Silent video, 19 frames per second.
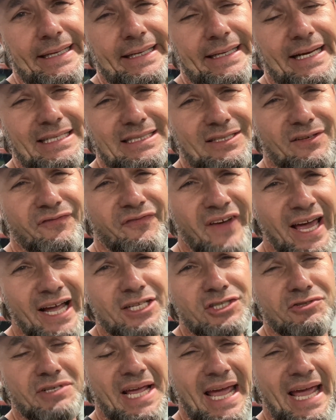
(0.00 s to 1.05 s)
That's the
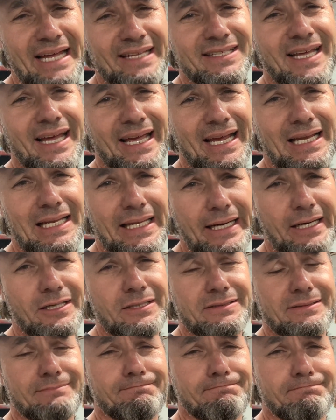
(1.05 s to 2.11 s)
factory anti-glare